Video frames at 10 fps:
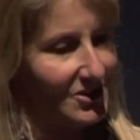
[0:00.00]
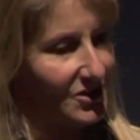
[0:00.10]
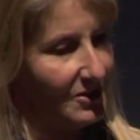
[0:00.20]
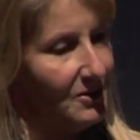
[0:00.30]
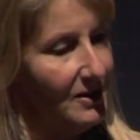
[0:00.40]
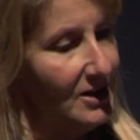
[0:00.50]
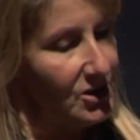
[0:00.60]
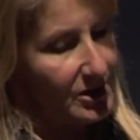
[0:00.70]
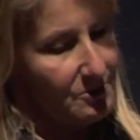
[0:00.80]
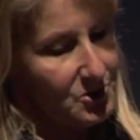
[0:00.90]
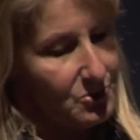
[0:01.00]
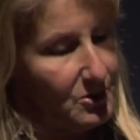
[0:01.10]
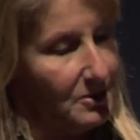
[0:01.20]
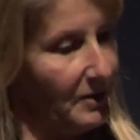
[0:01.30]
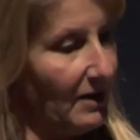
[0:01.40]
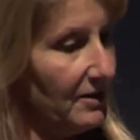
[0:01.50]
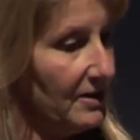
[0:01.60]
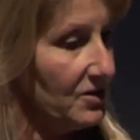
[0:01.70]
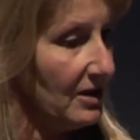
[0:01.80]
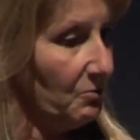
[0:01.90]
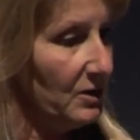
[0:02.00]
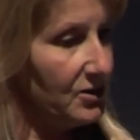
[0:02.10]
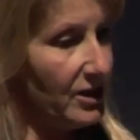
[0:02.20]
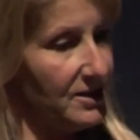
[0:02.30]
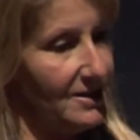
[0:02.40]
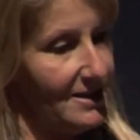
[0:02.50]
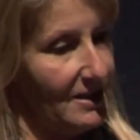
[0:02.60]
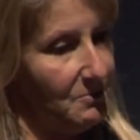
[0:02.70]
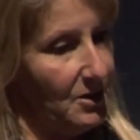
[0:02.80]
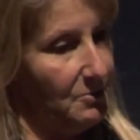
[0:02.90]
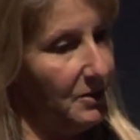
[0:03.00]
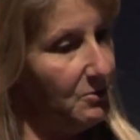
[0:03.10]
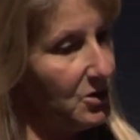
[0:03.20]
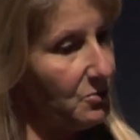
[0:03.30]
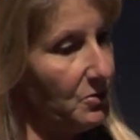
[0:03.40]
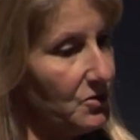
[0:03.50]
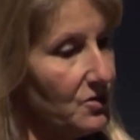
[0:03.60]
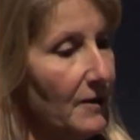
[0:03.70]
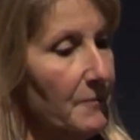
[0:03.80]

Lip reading: So she was talking about this, and we created Dick Moby, which was